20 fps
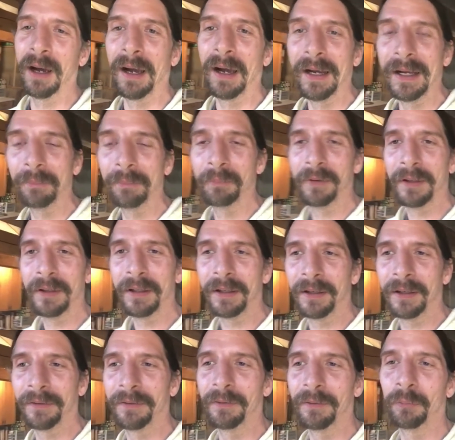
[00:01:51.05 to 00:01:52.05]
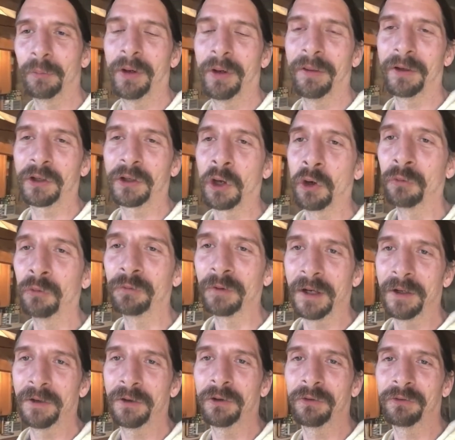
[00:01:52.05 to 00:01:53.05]
I am the one of the
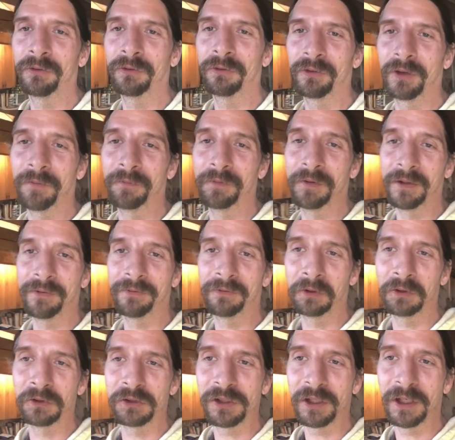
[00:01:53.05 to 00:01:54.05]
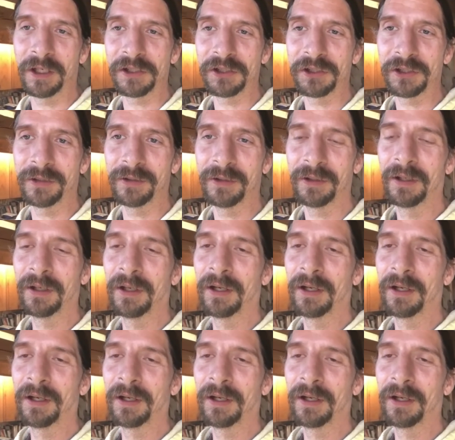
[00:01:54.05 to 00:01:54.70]
co-founders of the association.